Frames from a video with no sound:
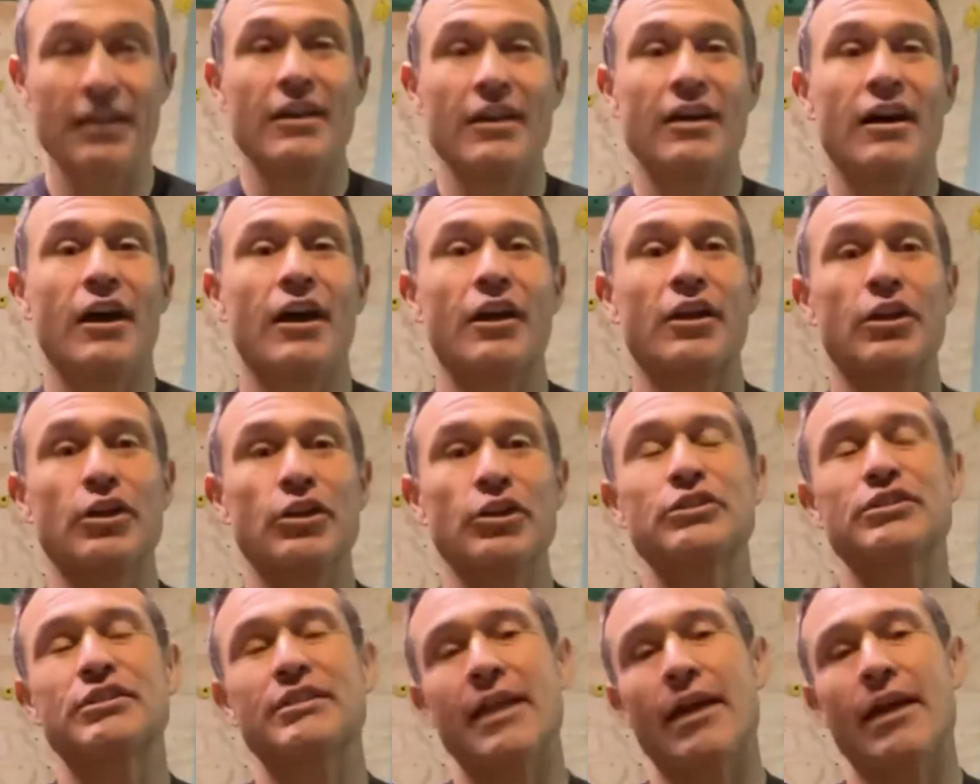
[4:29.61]
A good
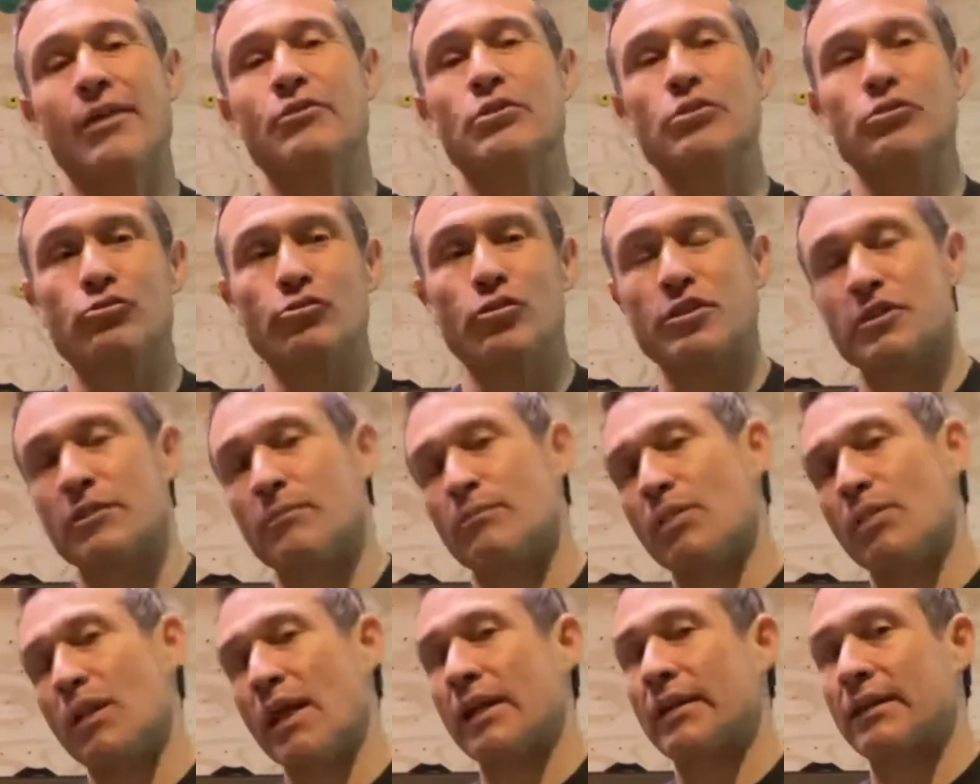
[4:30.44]
sound nutrition
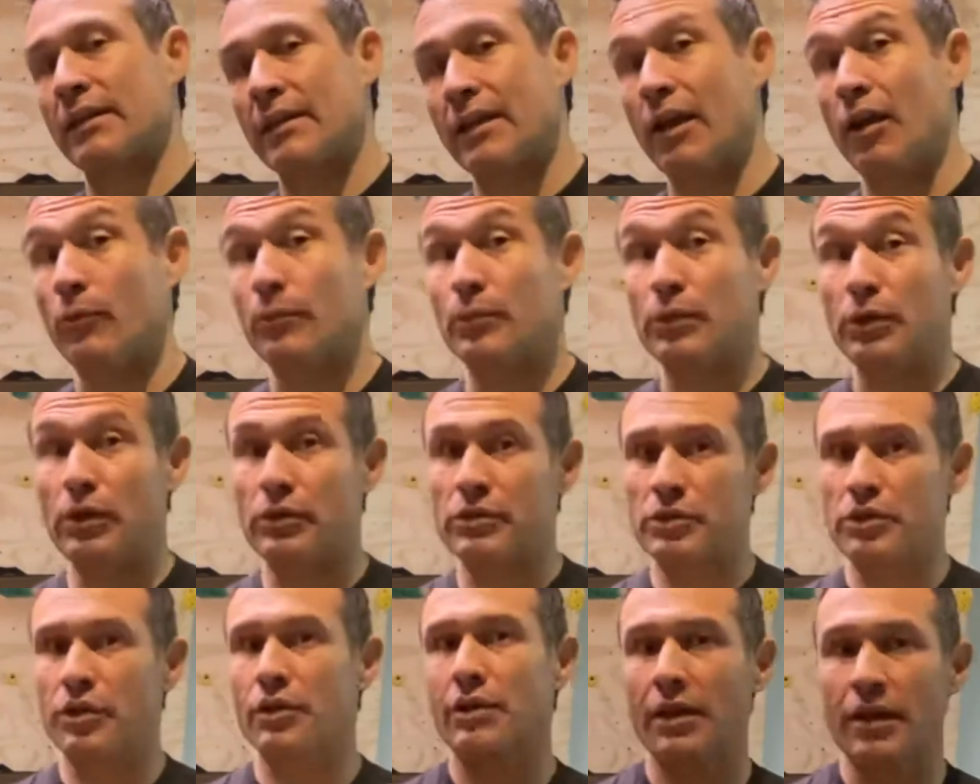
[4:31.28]
plan can help you, and
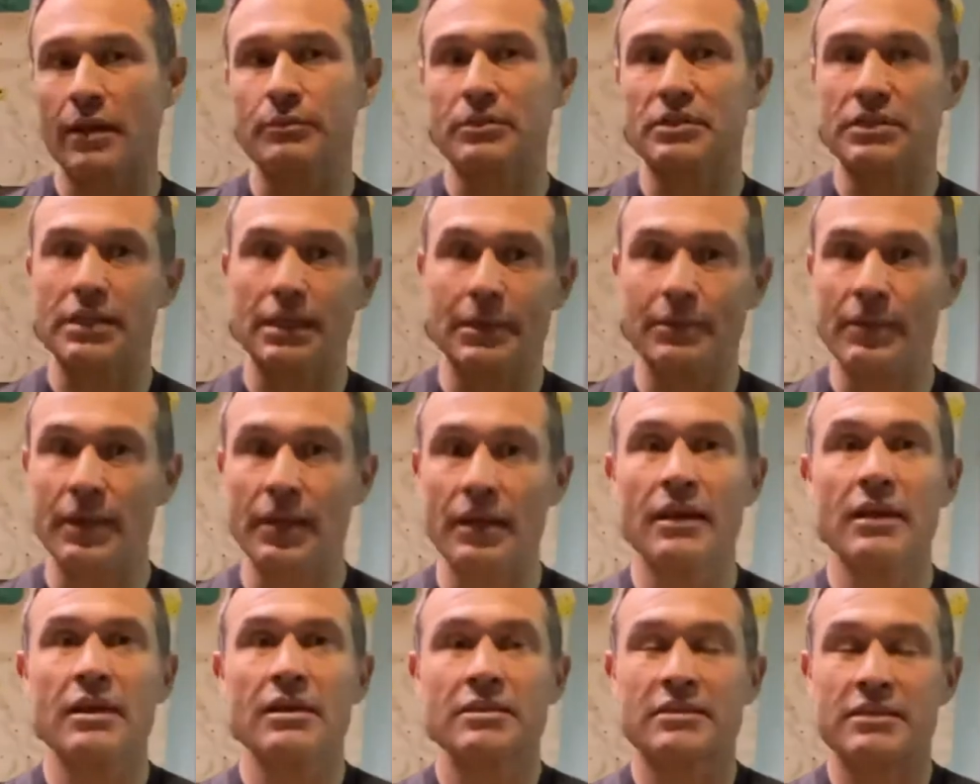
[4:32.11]
you can come see me,
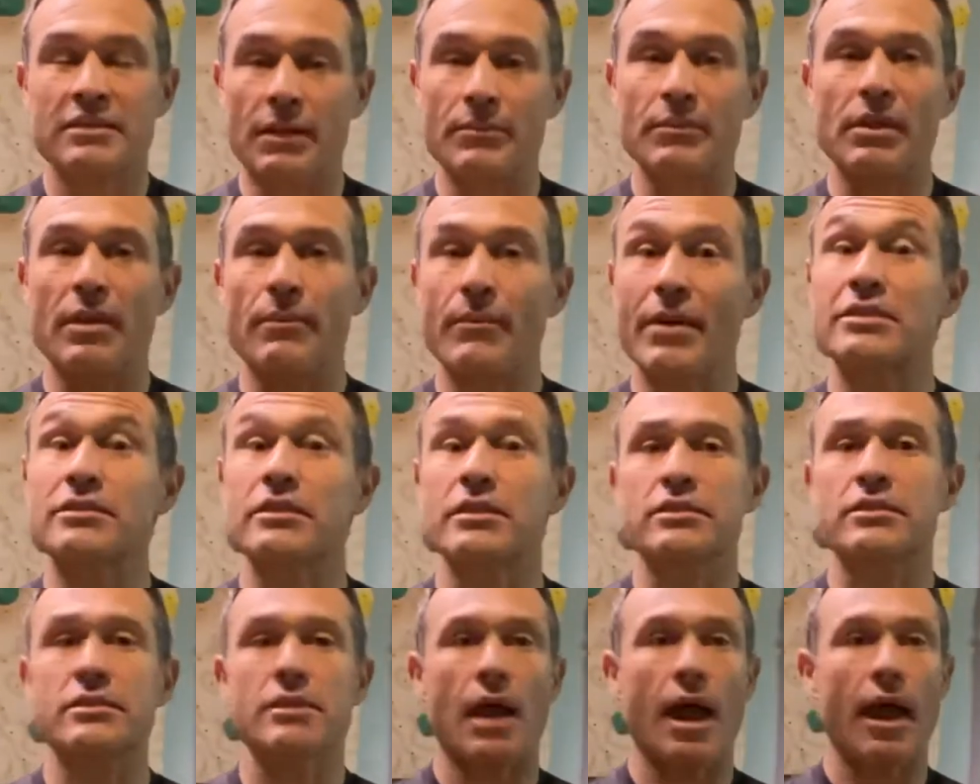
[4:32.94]
send me a
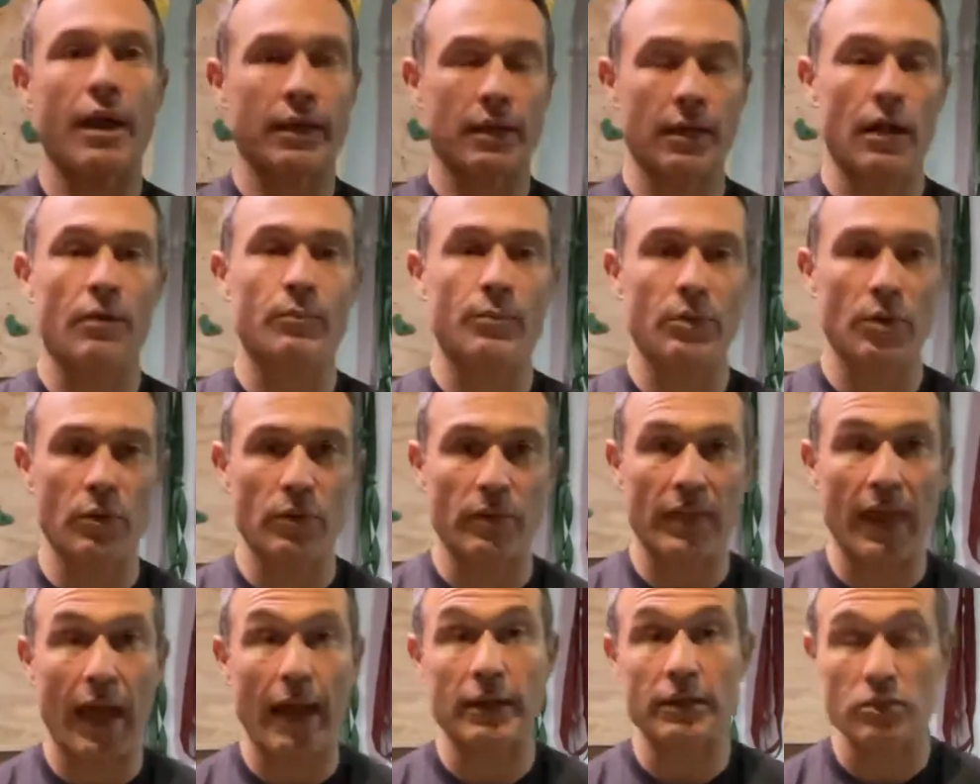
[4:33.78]
message. I can help you with
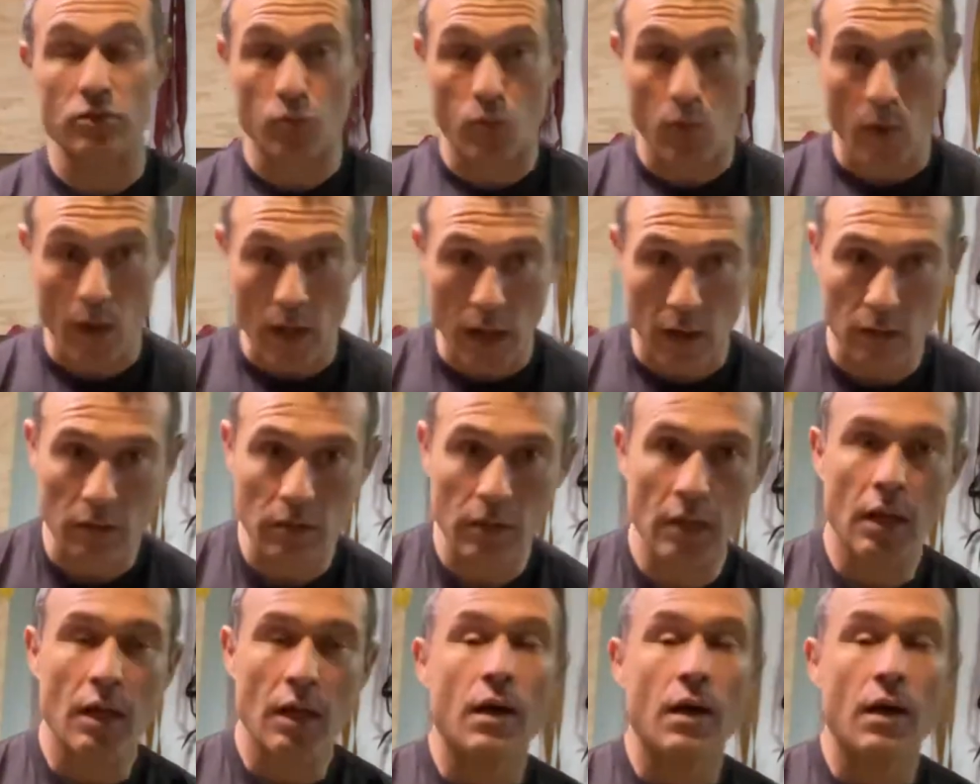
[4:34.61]
that as well.